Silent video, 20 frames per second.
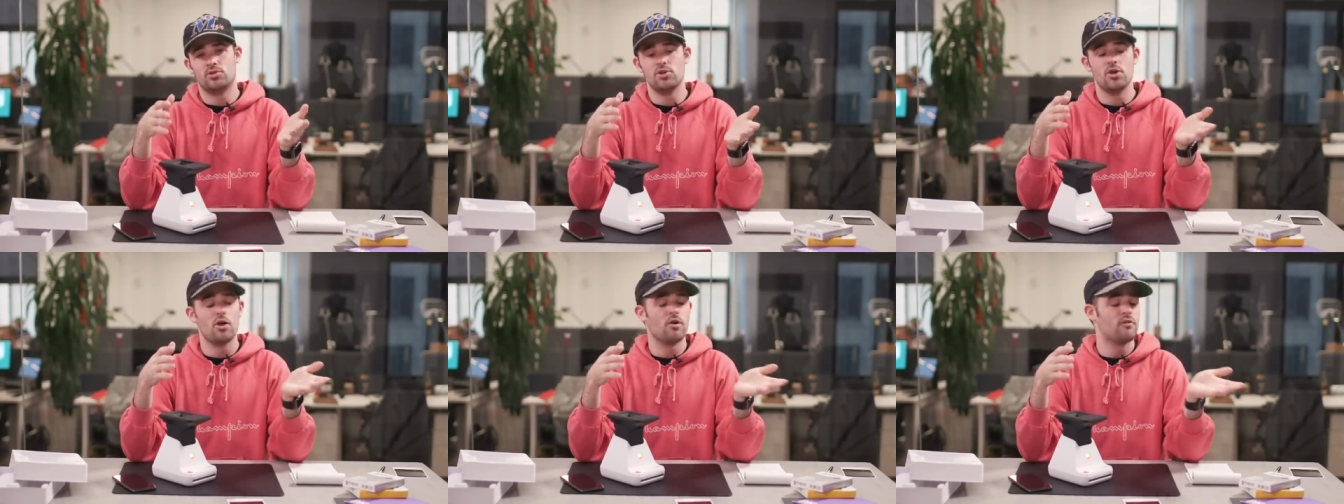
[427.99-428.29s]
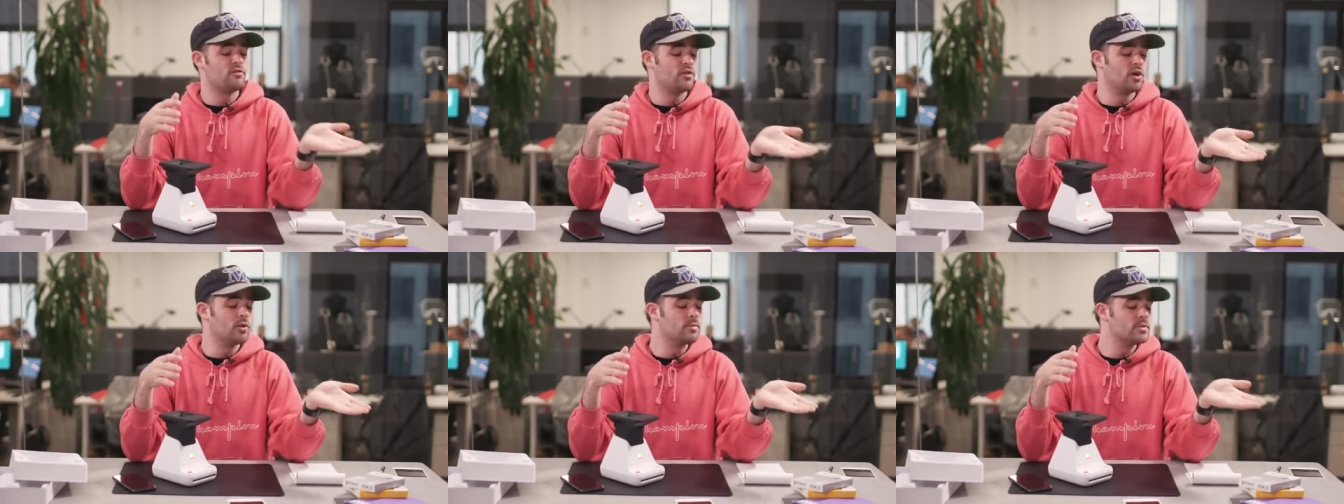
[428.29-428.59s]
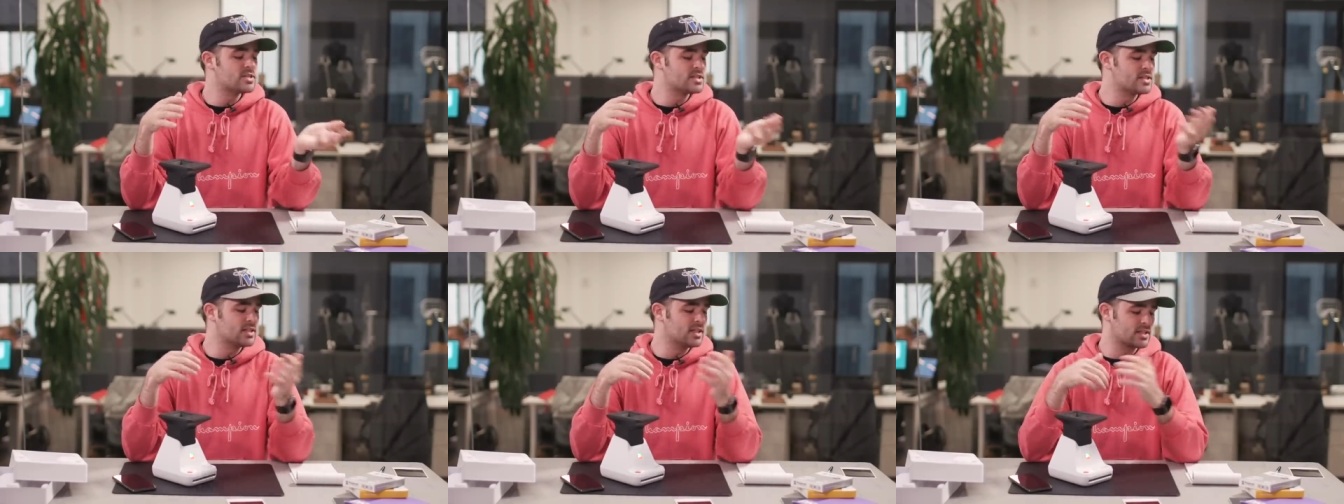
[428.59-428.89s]
you know, film
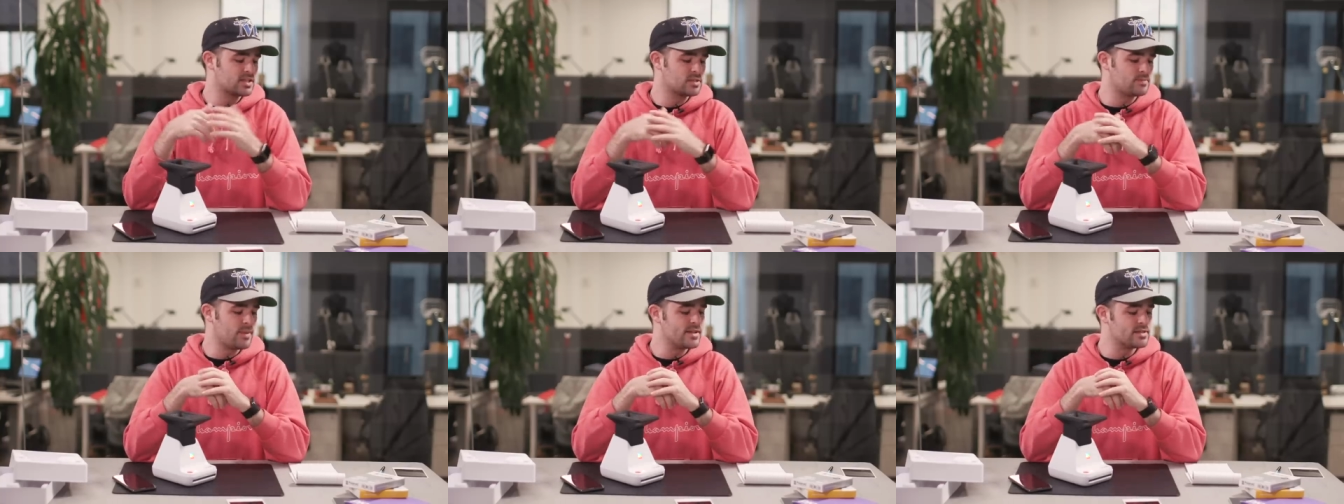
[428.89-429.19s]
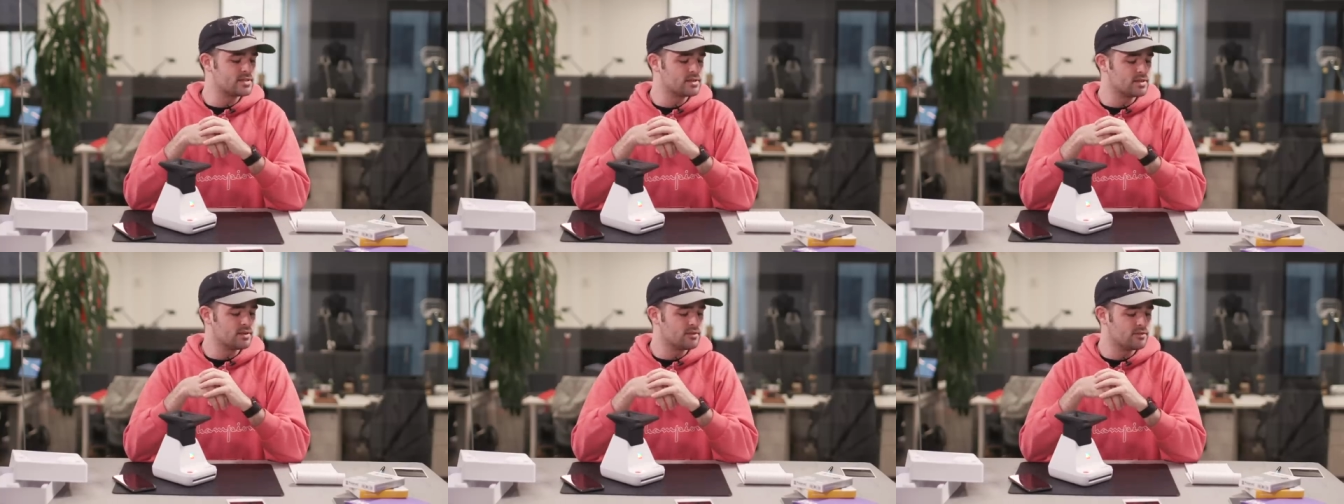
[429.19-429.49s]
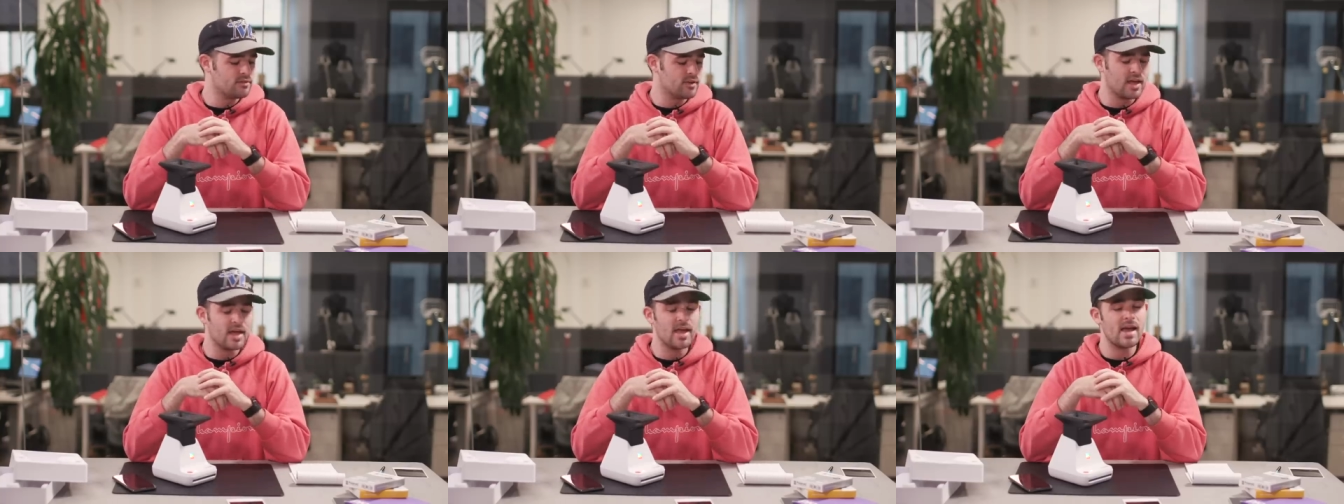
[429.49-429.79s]
is still
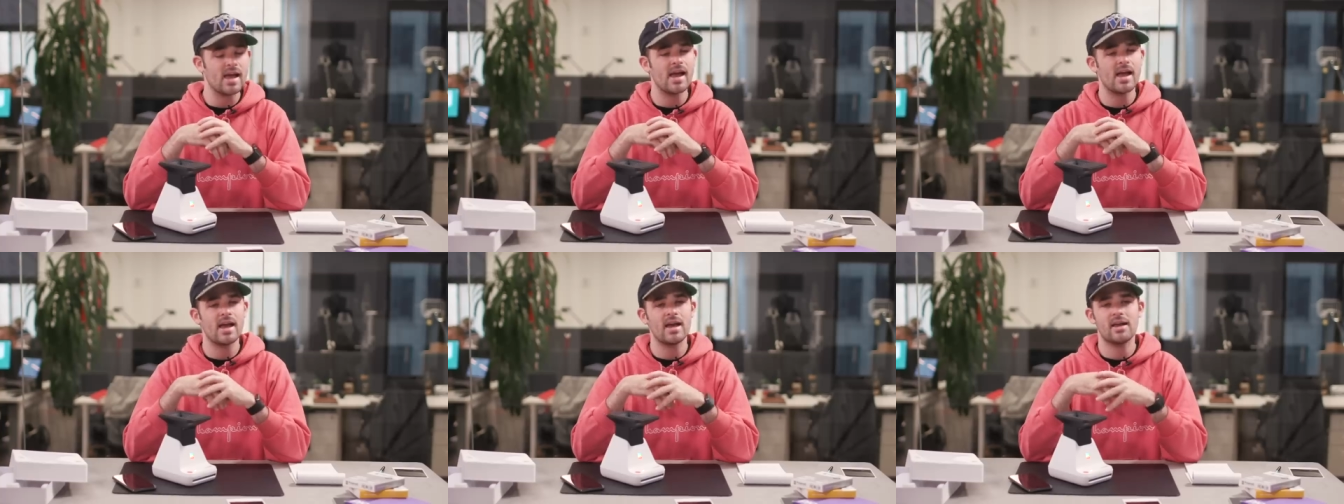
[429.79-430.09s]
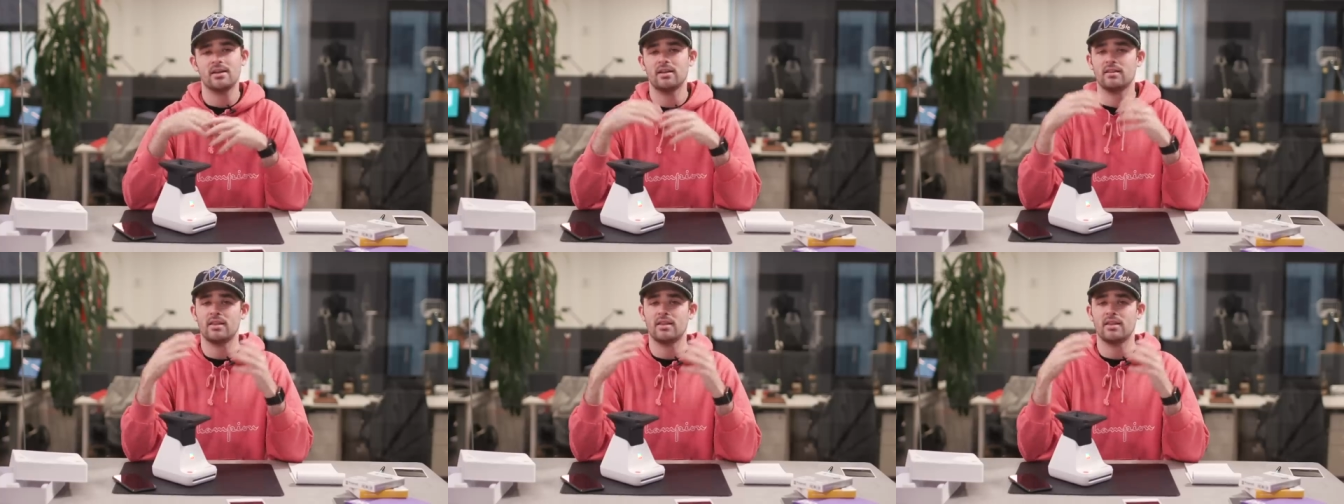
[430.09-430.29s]
expensive and